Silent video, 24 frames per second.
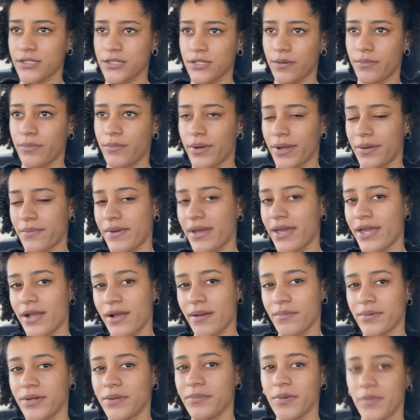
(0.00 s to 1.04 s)
to braid my hair.
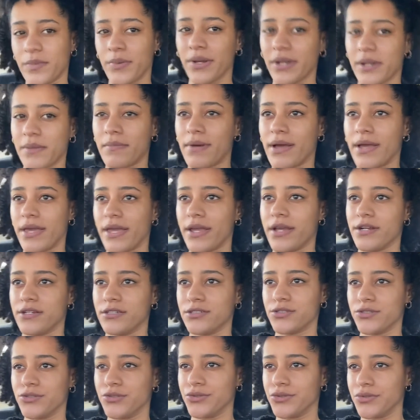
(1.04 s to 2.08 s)
I'm gonna be braiding my hair
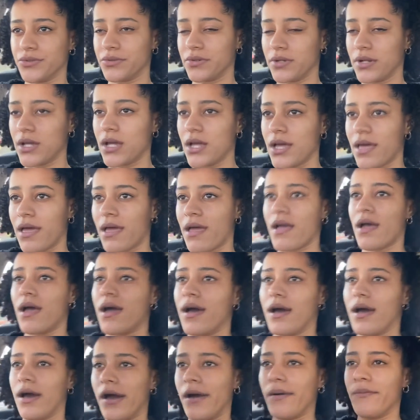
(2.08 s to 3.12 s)

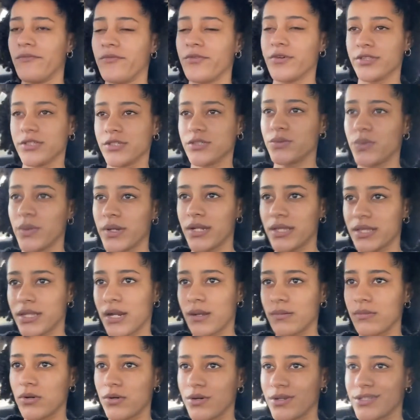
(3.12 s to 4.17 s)
soon for this wedding that
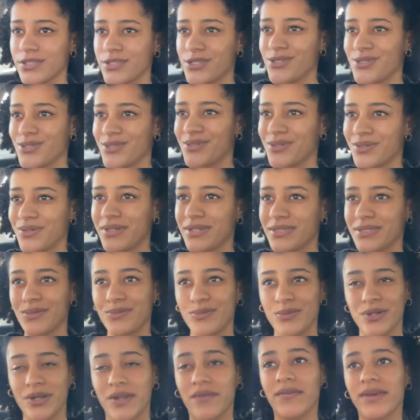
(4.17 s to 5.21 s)
I'm going to, because I'm
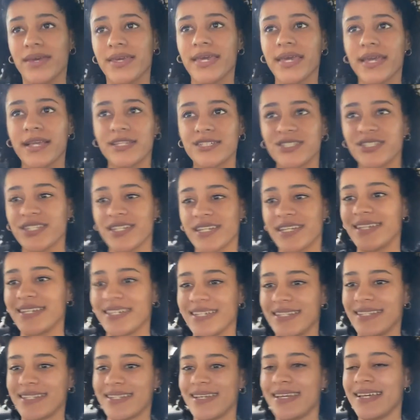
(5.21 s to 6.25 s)
going on vacation.